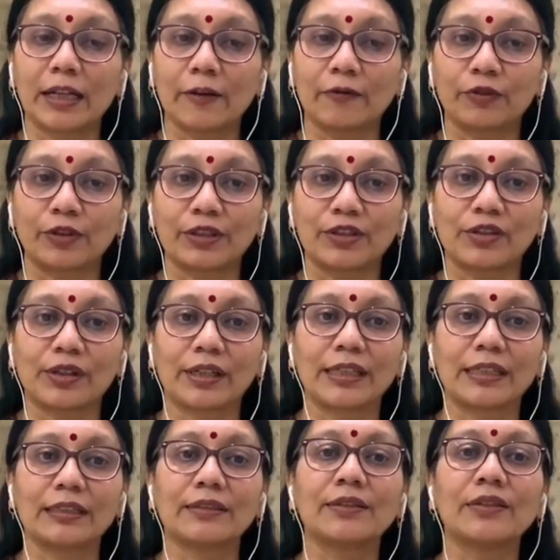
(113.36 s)

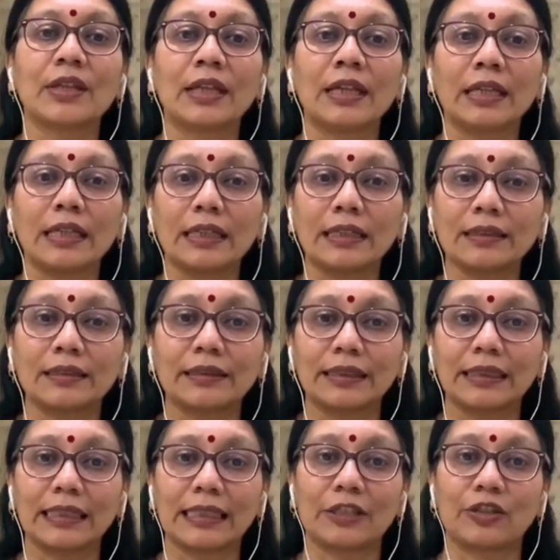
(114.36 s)
Refrigerators, air
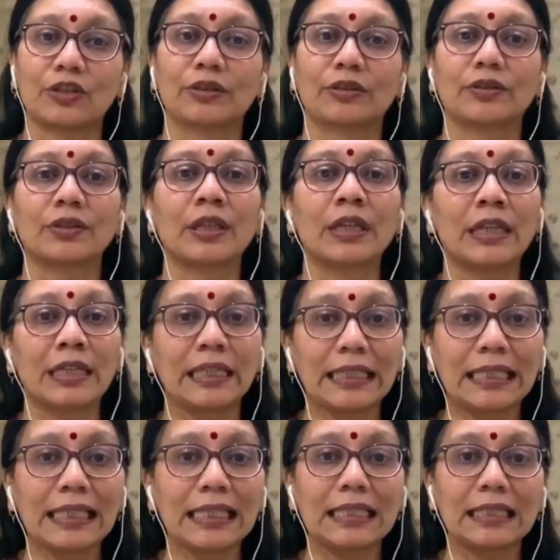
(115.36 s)
conditioners,
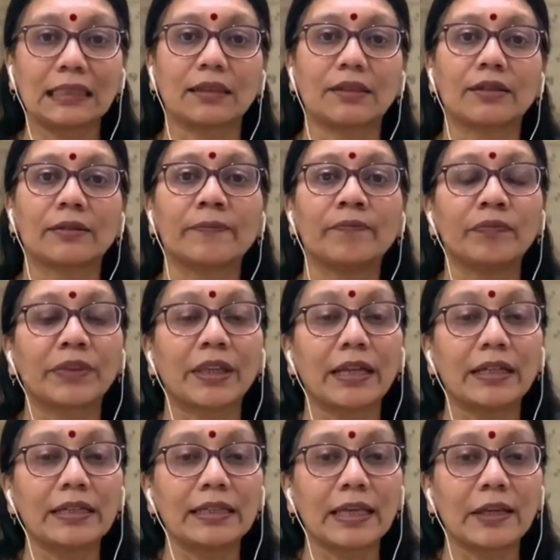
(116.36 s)
geysers
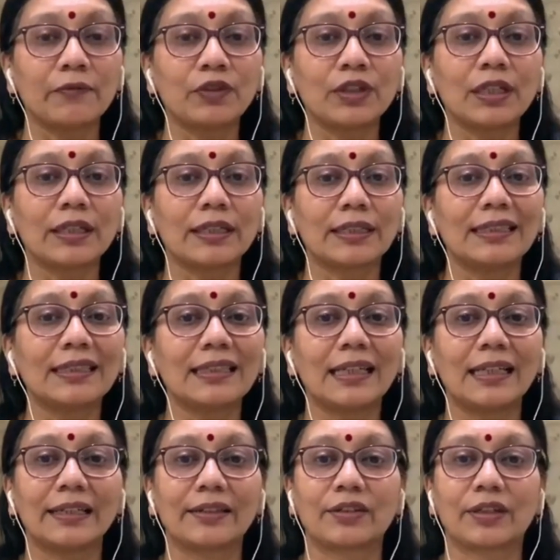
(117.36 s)
and several other
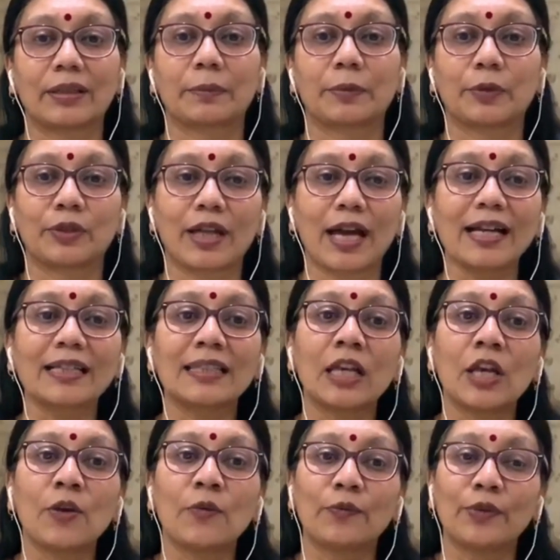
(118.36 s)
electric products
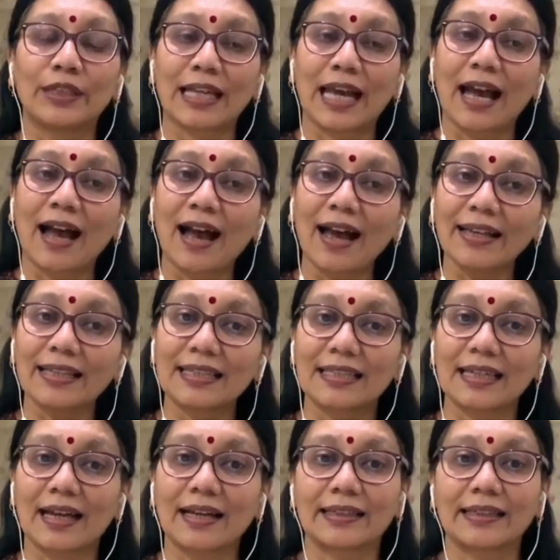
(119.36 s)
with a high
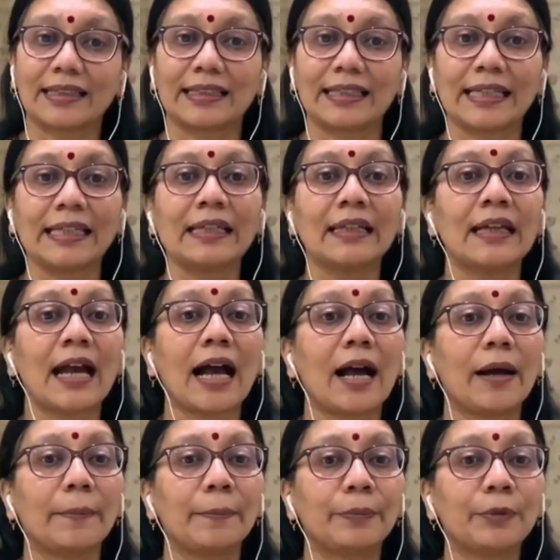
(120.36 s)
star rating
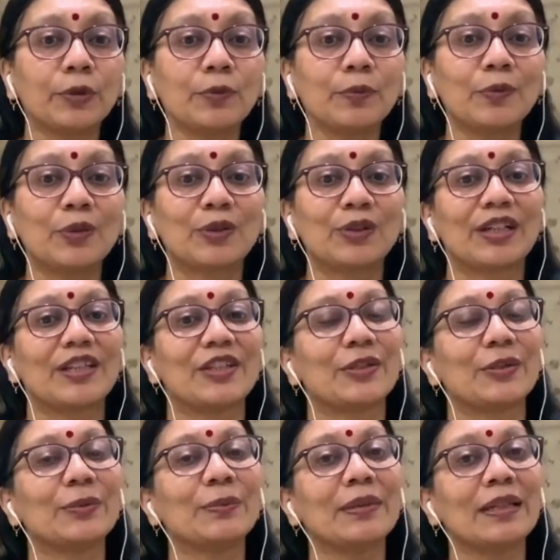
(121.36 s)
are proved to
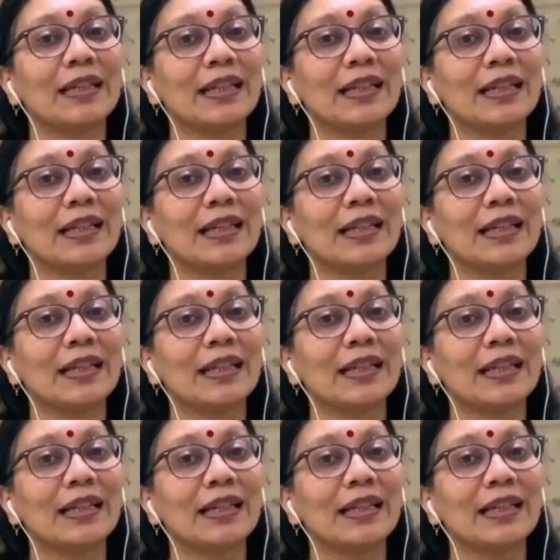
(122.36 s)
consume